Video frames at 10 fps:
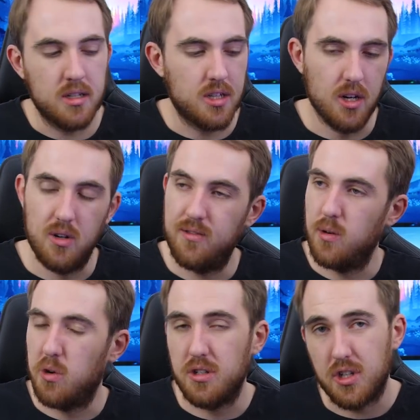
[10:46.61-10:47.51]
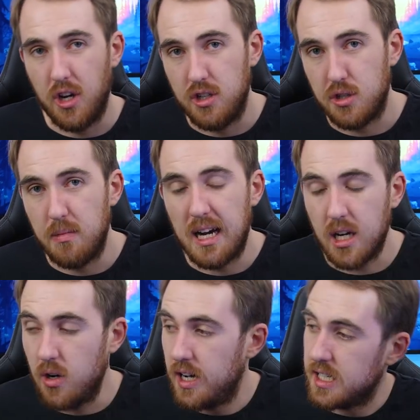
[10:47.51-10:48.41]
So if I want to go into Mac
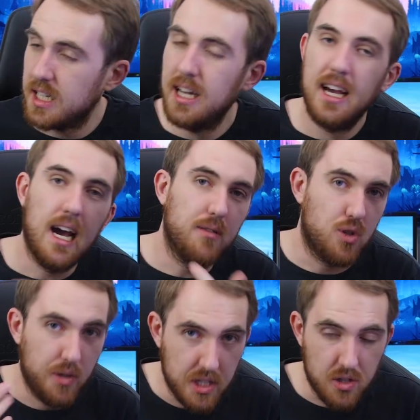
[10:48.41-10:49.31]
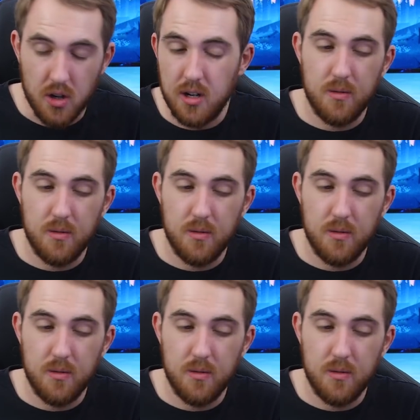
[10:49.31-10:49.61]
OS, I have to restart.